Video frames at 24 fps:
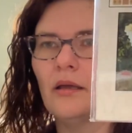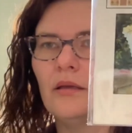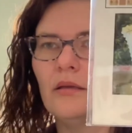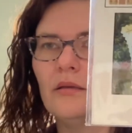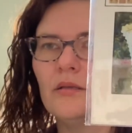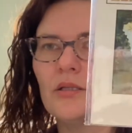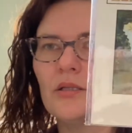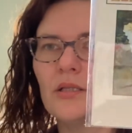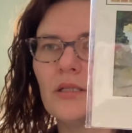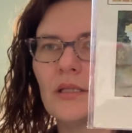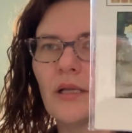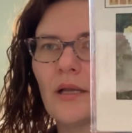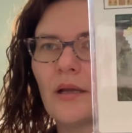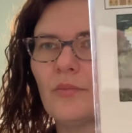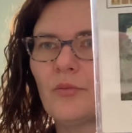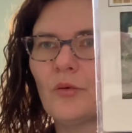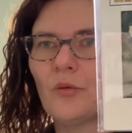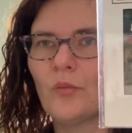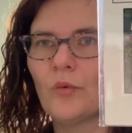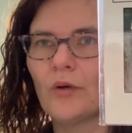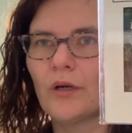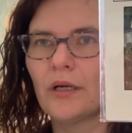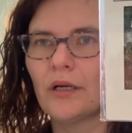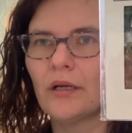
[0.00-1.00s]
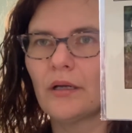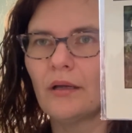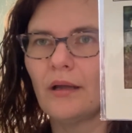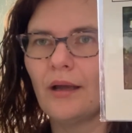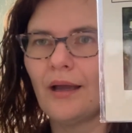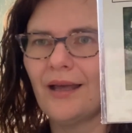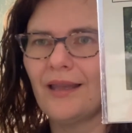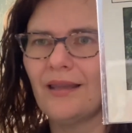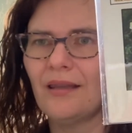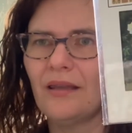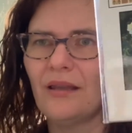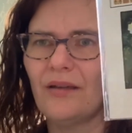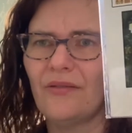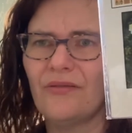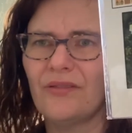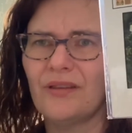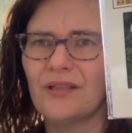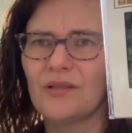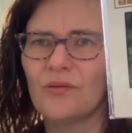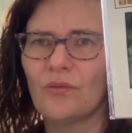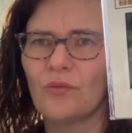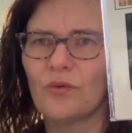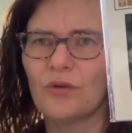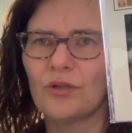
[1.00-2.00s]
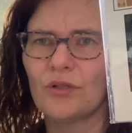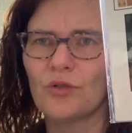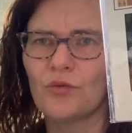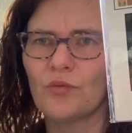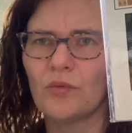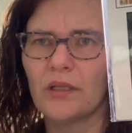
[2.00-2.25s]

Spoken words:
Just a couple more. I love this orange